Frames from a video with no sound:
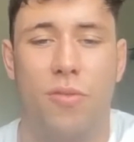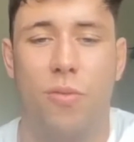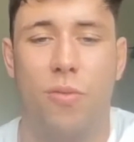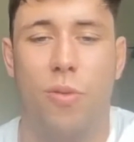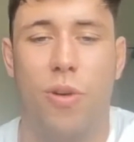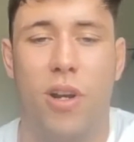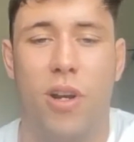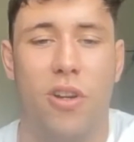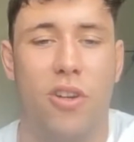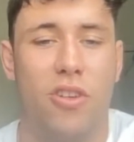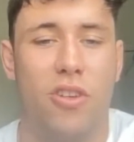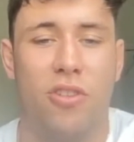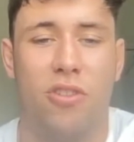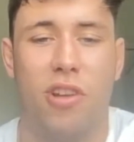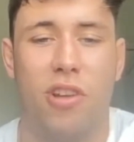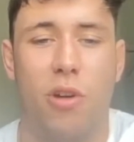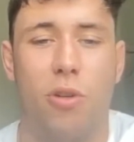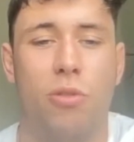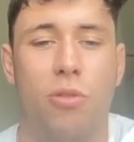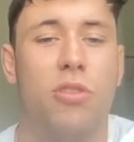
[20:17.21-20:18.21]
working on your
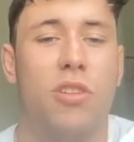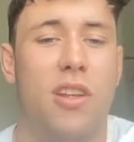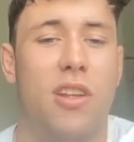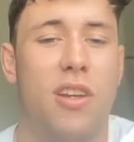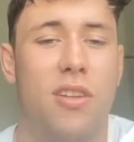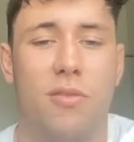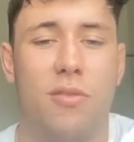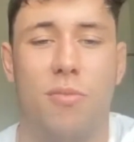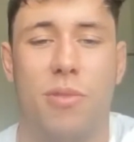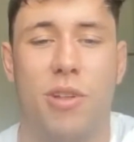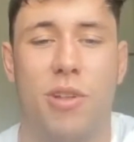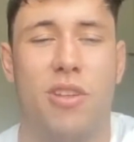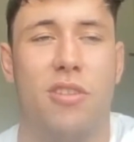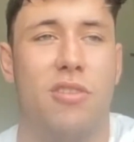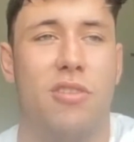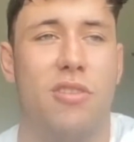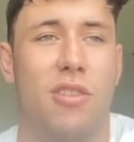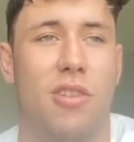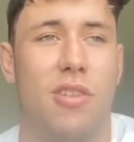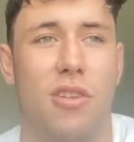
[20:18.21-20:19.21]
skills and that,
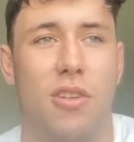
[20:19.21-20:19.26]
because